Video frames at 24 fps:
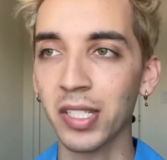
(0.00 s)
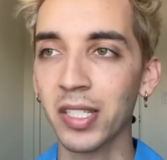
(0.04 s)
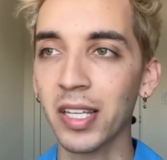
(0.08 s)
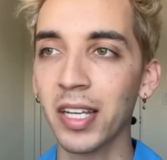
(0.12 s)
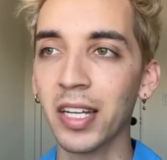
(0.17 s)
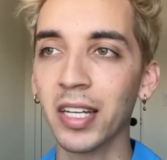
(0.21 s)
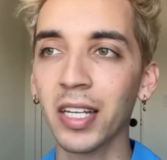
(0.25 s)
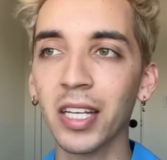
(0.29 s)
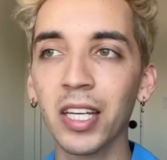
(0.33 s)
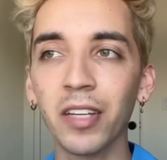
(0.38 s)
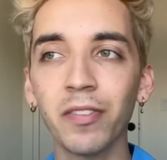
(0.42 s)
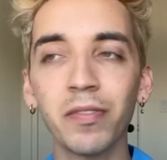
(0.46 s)

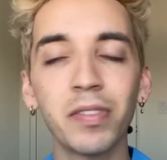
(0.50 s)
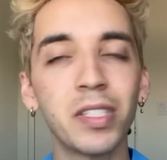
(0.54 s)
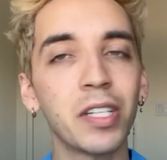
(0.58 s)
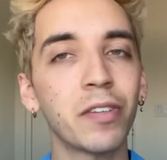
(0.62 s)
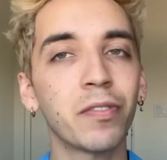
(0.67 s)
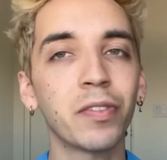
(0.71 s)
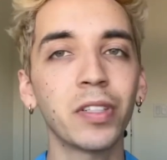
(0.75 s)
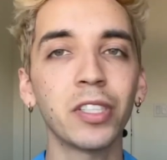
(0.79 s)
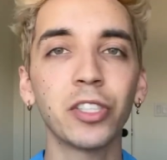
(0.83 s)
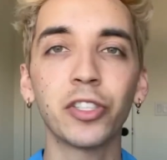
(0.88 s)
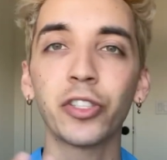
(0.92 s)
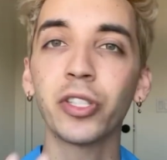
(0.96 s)
and give
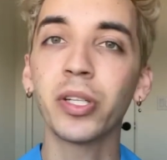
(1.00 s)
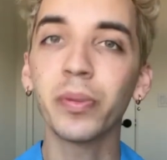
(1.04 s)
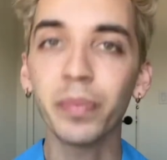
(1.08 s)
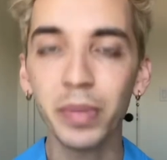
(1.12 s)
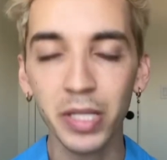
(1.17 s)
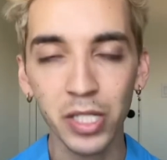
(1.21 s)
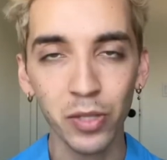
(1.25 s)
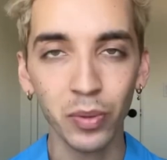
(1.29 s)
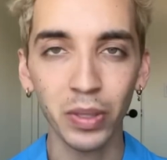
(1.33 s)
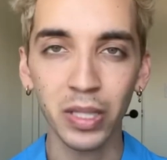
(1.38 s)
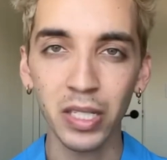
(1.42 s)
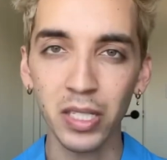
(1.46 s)
different
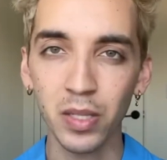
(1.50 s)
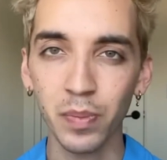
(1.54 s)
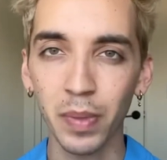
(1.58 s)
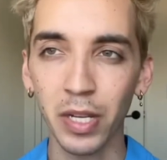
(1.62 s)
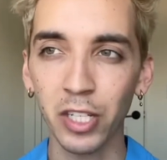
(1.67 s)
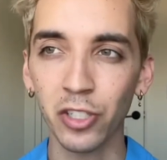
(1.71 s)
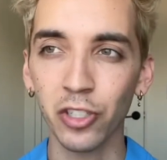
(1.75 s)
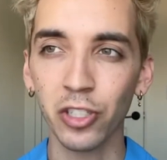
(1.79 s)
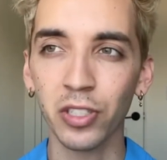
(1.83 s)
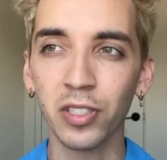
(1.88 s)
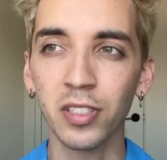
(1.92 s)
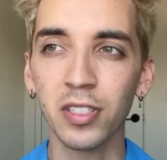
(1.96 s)
treatments with these
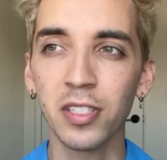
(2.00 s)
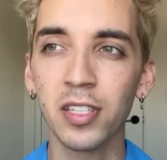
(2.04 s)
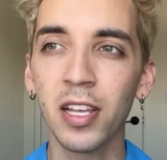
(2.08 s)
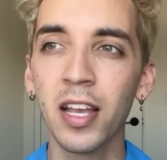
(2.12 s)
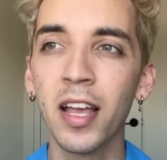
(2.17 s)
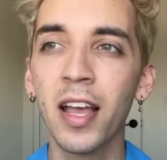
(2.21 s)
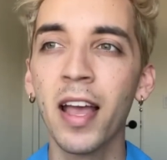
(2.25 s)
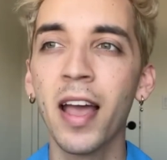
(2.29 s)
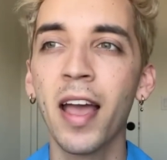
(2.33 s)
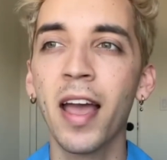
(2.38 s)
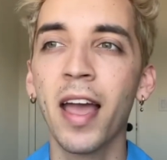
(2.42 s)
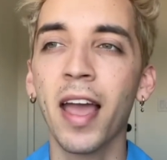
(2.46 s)
patients.
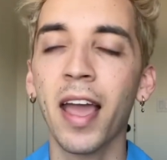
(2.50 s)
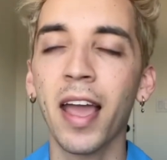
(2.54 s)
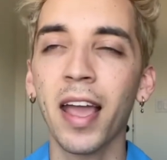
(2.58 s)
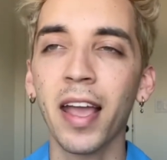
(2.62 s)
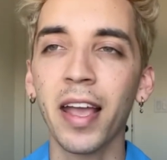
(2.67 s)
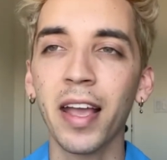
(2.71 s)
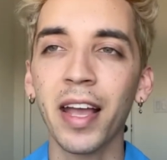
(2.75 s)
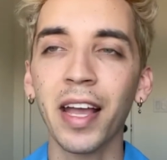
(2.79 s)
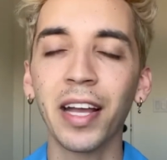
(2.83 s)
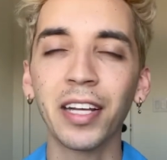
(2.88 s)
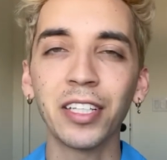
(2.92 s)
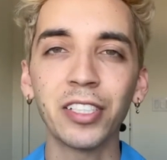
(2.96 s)

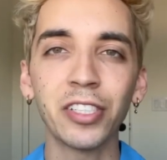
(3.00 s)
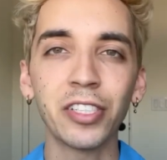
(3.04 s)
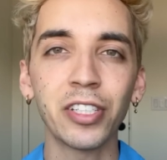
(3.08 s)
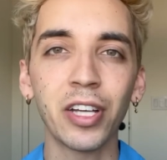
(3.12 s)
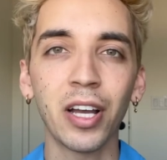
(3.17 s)
And,